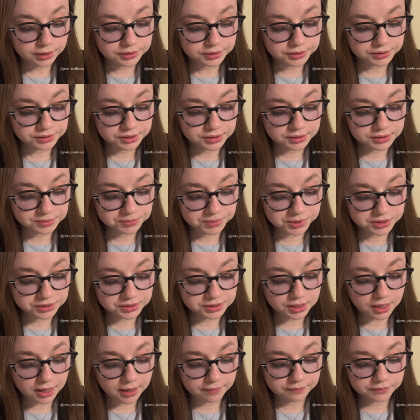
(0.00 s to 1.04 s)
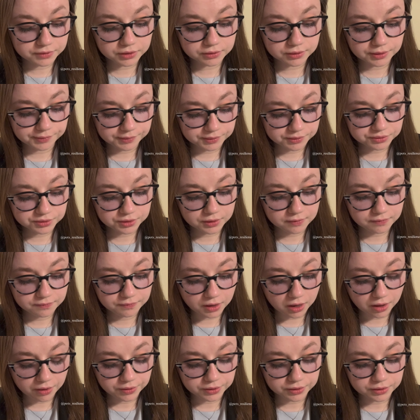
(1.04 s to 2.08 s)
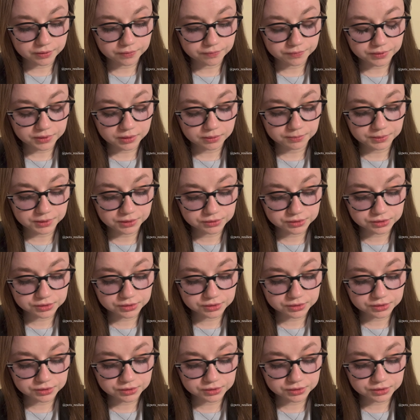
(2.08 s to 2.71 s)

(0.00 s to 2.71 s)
Six months after living with our father, the abuse